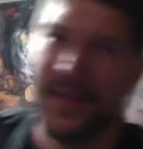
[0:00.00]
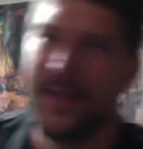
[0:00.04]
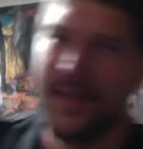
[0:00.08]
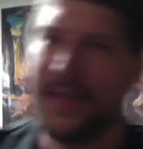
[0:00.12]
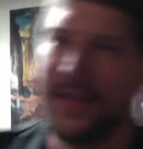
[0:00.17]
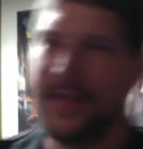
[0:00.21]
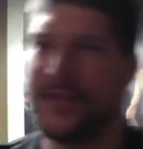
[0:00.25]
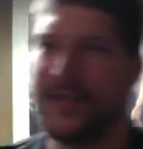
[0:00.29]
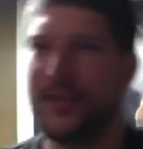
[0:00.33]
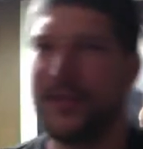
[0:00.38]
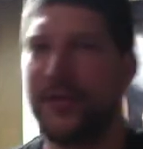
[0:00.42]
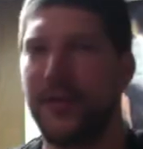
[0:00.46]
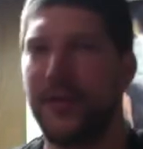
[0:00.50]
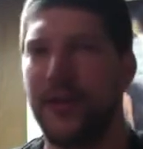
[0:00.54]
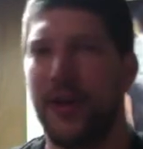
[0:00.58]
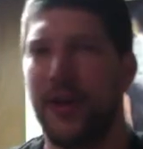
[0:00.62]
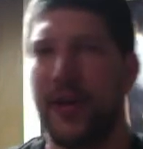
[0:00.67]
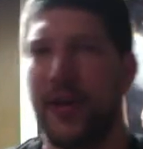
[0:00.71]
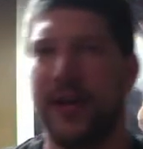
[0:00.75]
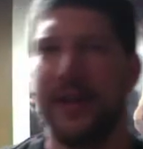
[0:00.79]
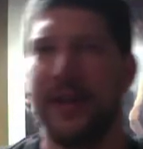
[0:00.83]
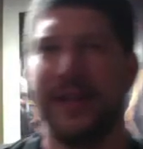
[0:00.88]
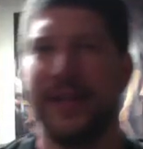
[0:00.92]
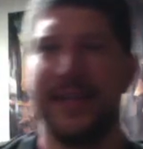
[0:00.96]
It's a good
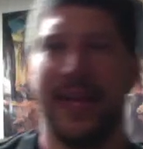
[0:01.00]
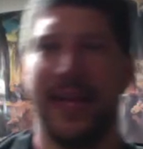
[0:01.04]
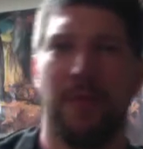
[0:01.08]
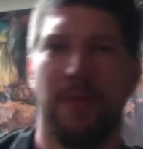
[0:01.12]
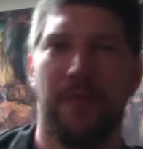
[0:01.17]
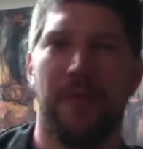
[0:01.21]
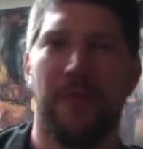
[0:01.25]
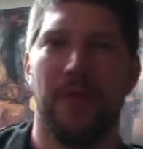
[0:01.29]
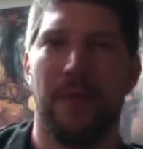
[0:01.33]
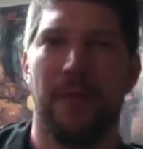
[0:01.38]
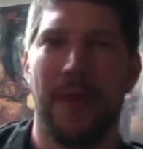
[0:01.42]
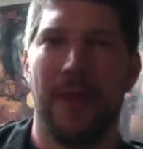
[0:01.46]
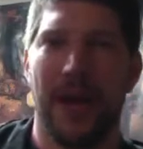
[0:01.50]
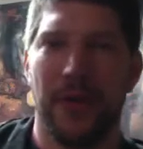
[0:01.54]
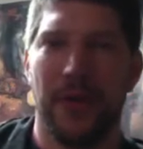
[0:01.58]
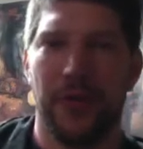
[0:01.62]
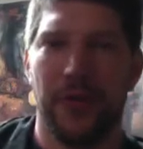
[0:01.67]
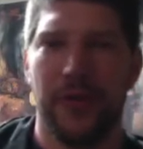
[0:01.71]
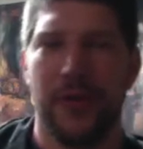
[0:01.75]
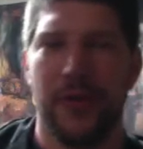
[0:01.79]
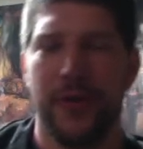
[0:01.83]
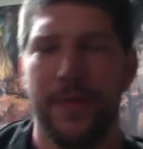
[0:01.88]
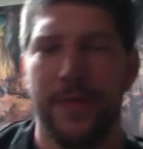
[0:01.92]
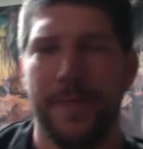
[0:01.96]
example for the minor
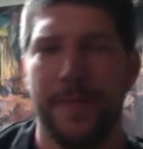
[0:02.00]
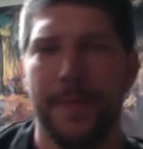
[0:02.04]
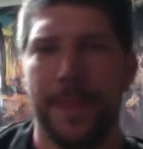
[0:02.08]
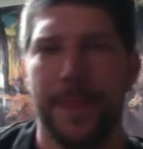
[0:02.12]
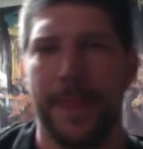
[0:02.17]
3rd.